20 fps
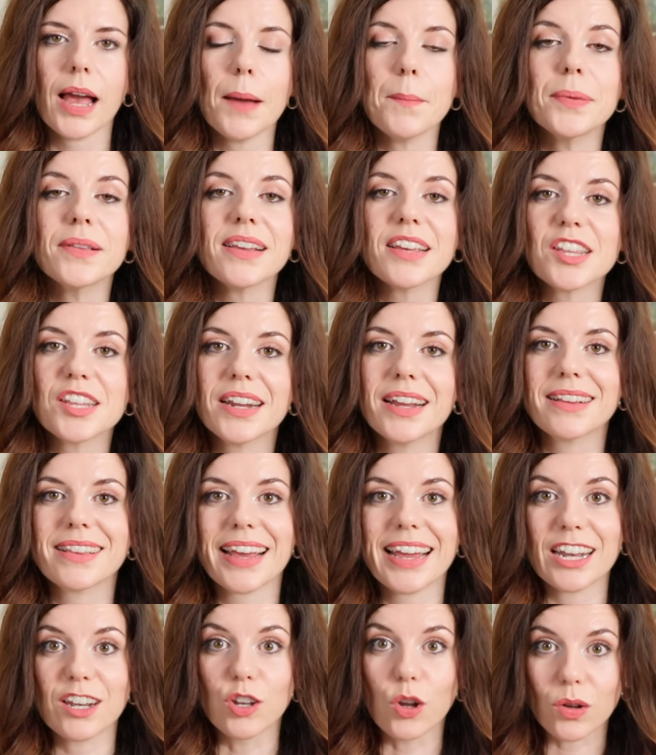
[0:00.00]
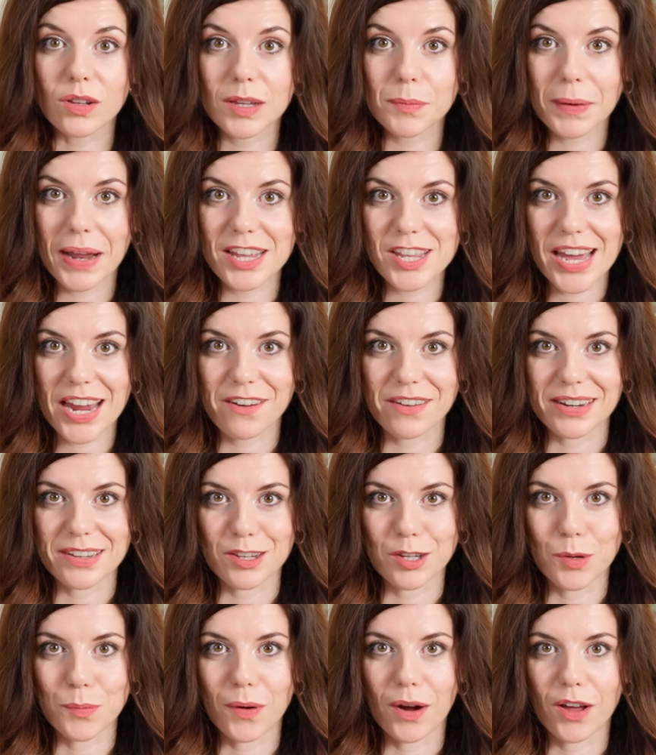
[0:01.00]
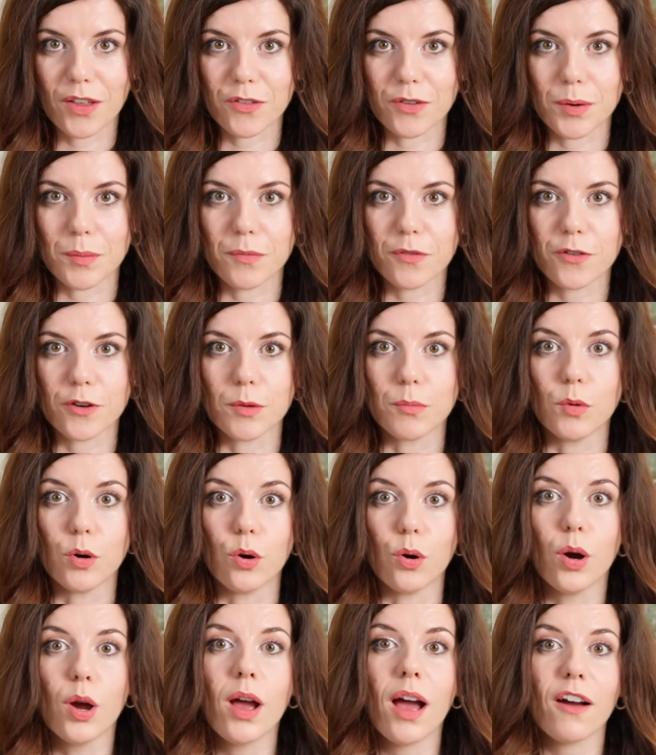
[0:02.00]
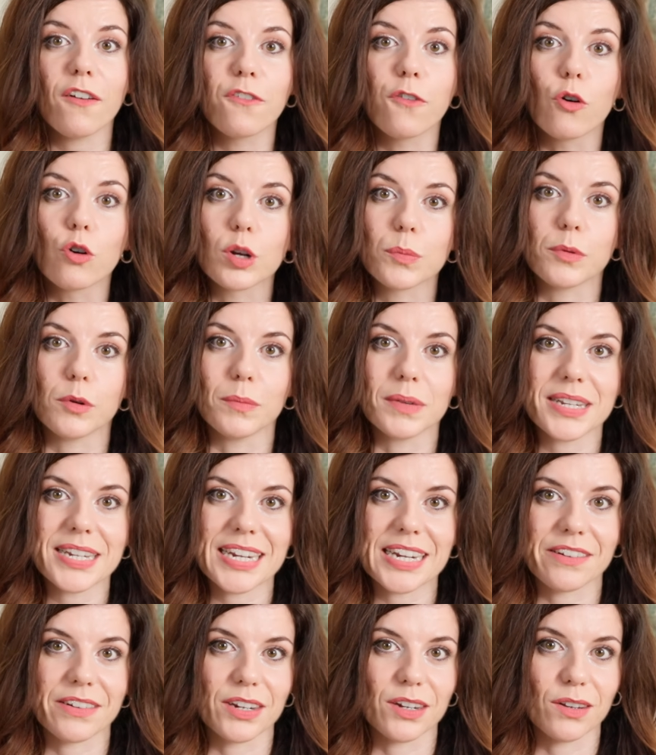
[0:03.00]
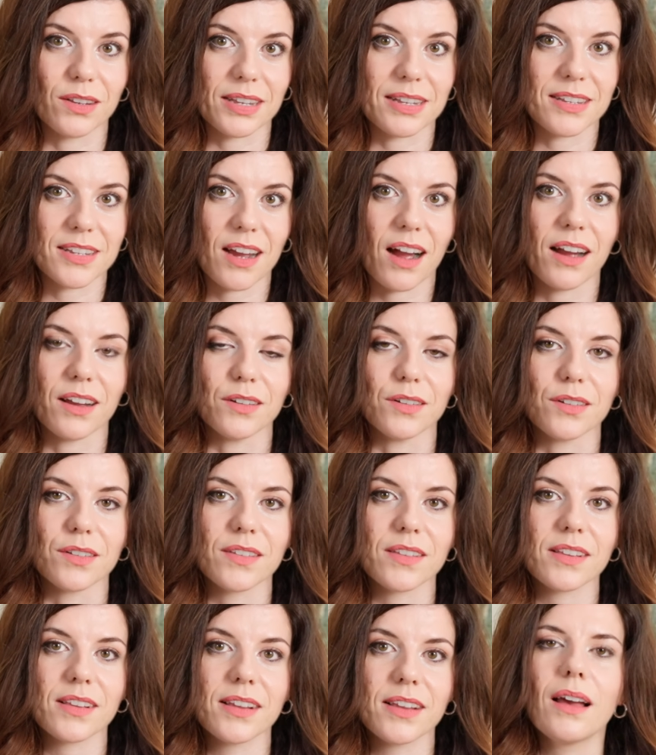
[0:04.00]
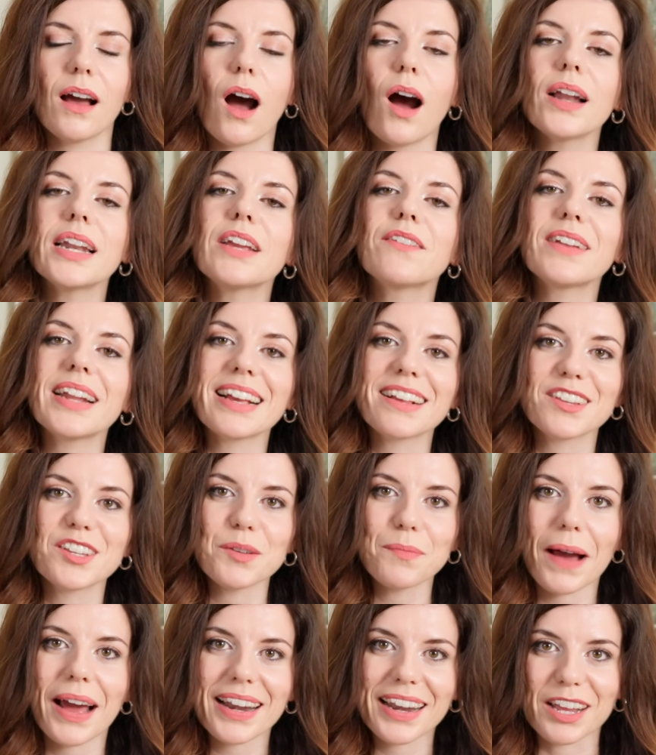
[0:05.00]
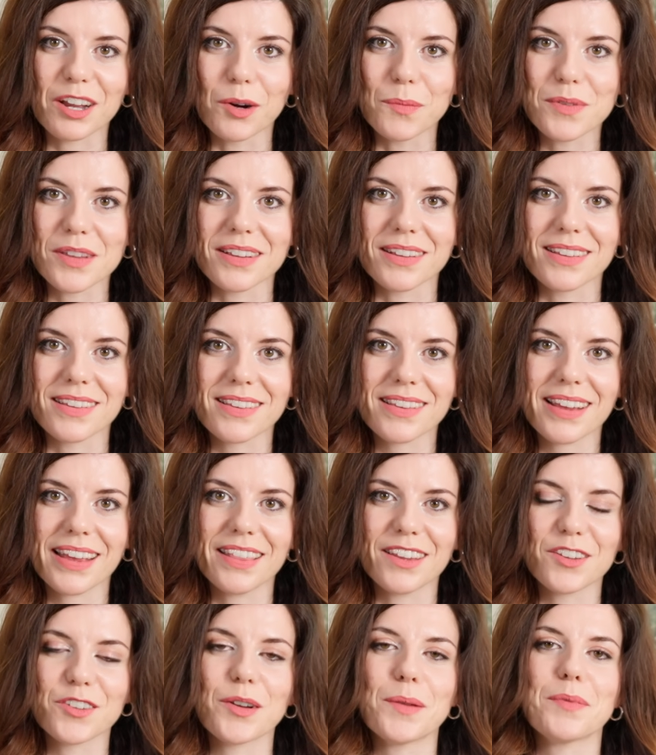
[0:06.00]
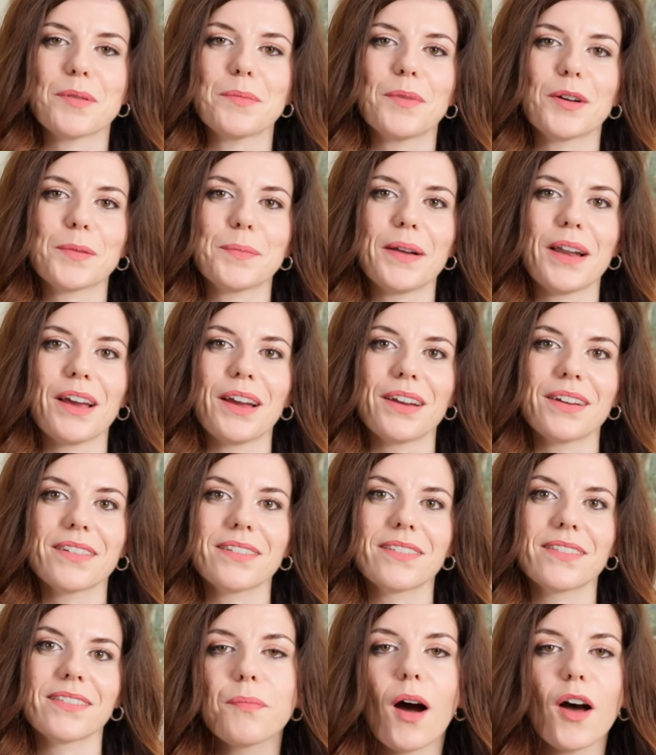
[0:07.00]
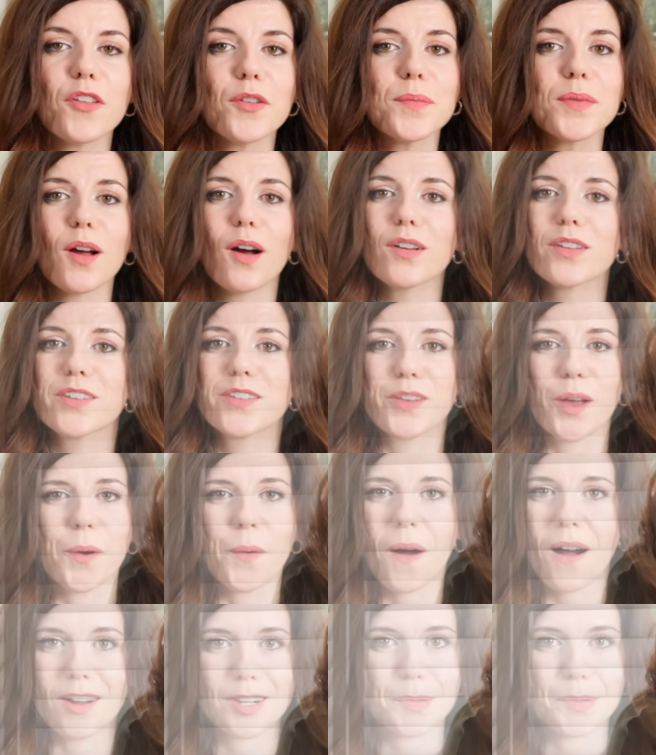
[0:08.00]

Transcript: and position it in non-splash areas in your bathroom for a more affordable material than tiles. I'll leave links to panelling options in the description box below. Bathrooms are so hard